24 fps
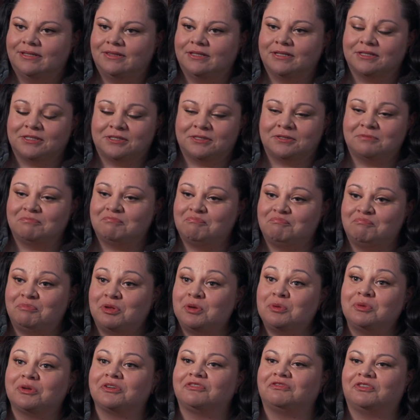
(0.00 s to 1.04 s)
this
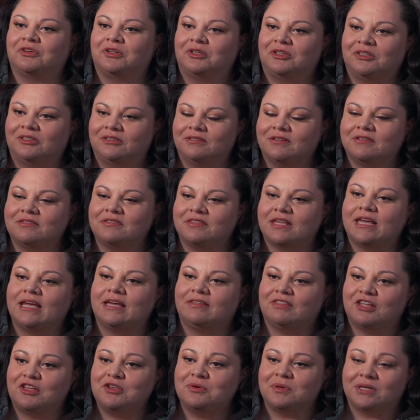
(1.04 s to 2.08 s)
beautiful
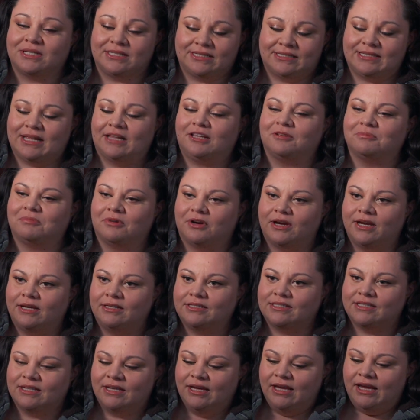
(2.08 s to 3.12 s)
thing that you can celebrate.